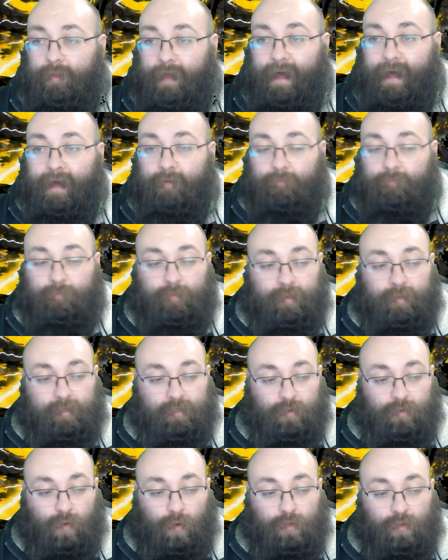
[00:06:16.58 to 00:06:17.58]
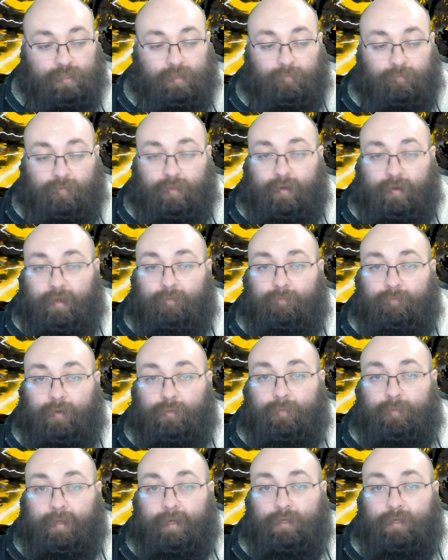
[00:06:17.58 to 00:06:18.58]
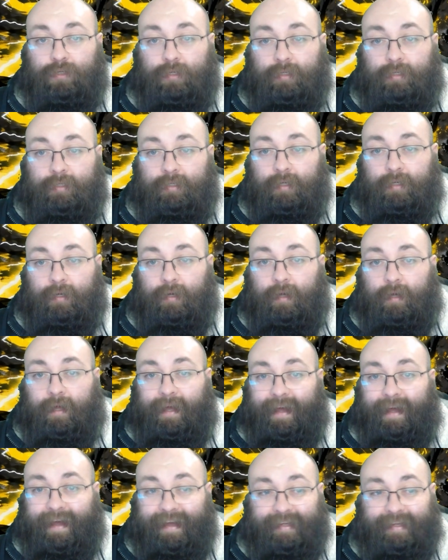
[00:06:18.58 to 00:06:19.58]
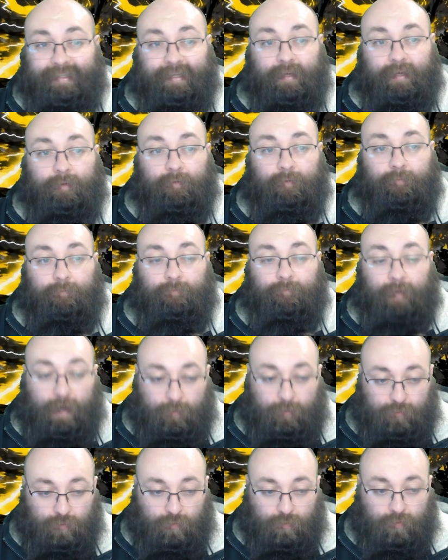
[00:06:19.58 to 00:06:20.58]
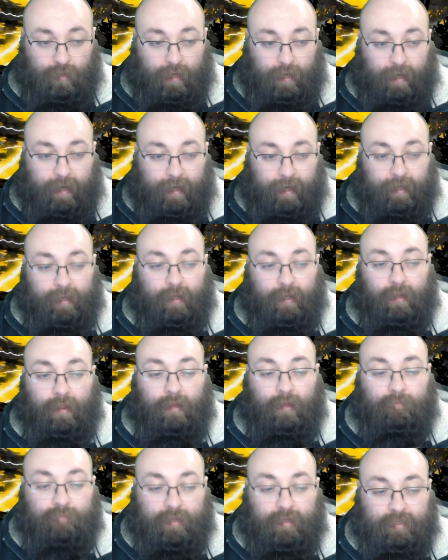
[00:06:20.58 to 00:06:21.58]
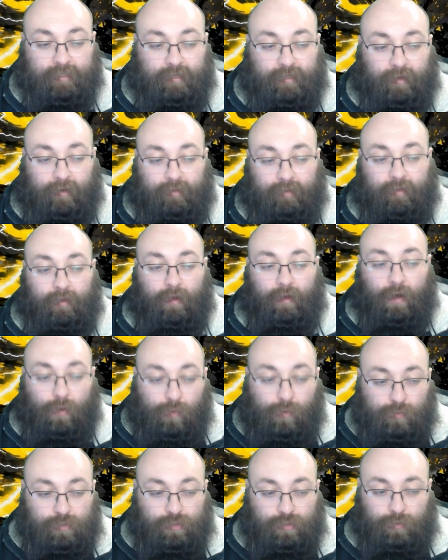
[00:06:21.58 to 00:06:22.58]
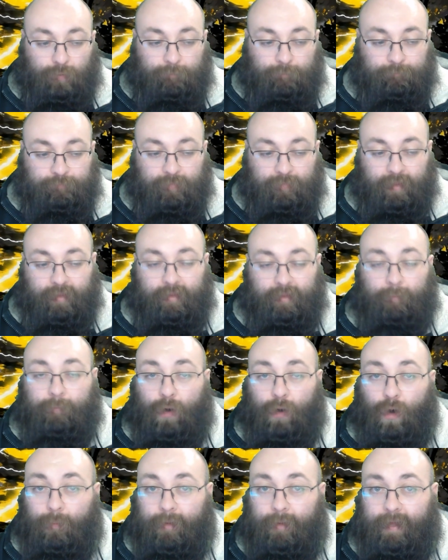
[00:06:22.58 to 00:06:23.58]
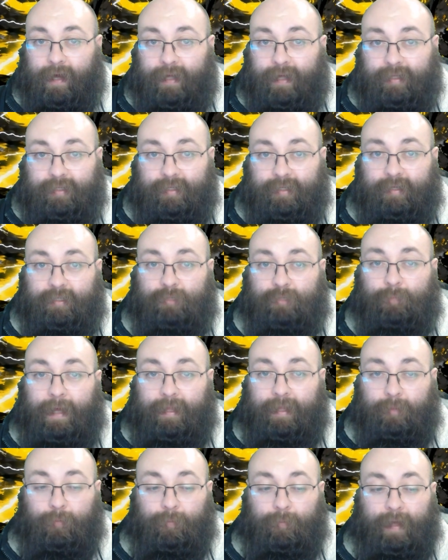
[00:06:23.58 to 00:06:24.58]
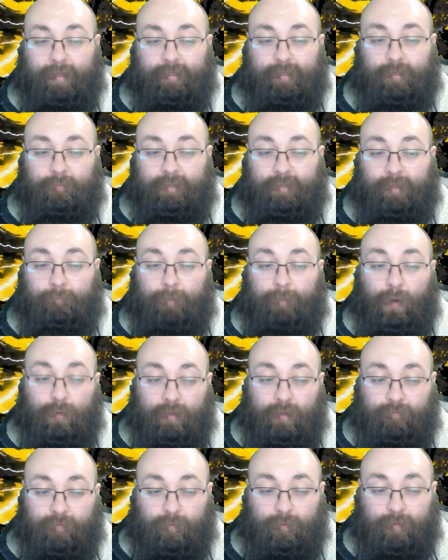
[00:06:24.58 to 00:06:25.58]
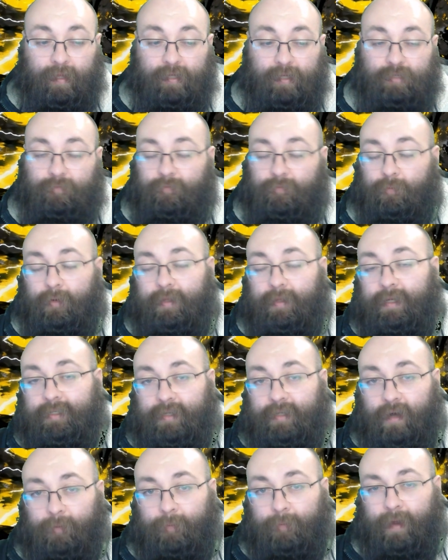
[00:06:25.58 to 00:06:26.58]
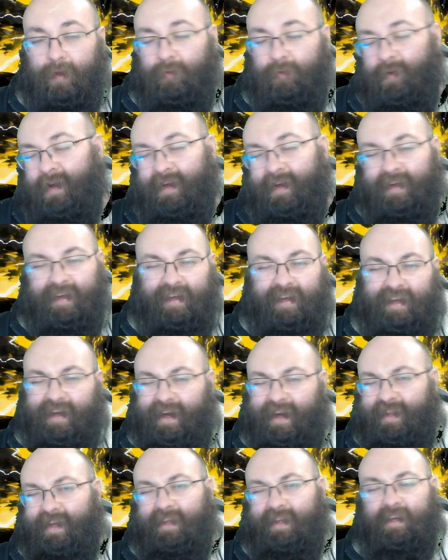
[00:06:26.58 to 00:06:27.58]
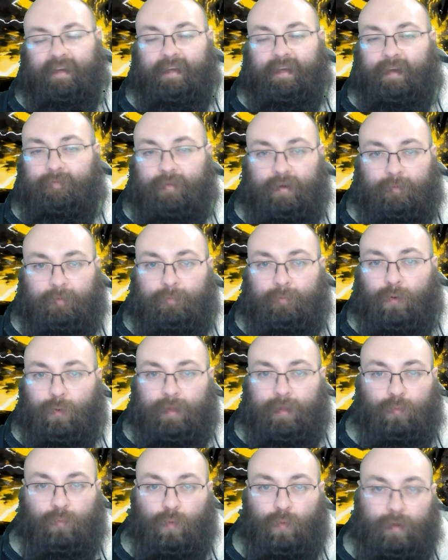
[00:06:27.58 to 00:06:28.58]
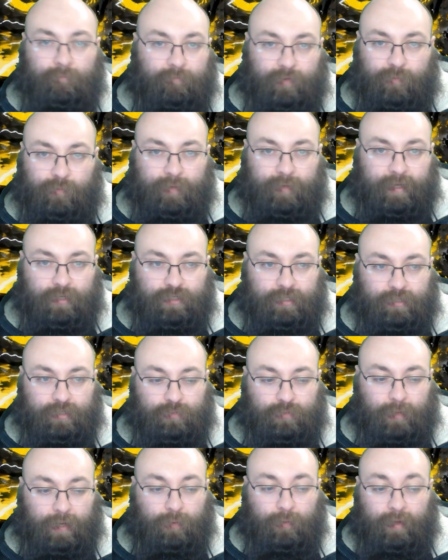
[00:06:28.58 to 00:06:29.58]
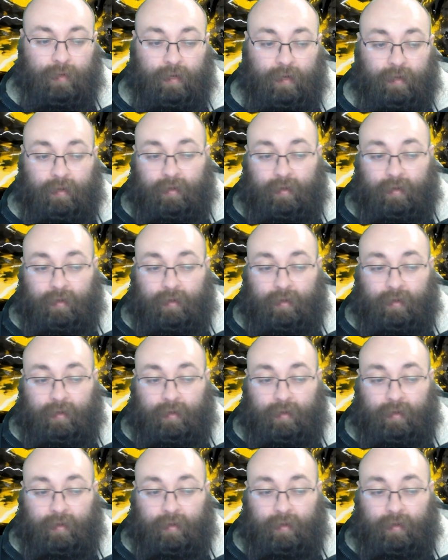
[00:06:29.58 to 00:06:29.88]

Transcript: That, for the cost of 3 foundations, is value. I love this card. Also, the bottom Enhance, spend a momentum to build a foundation from a discard pile, and then you give your opponent 1 foundation as well,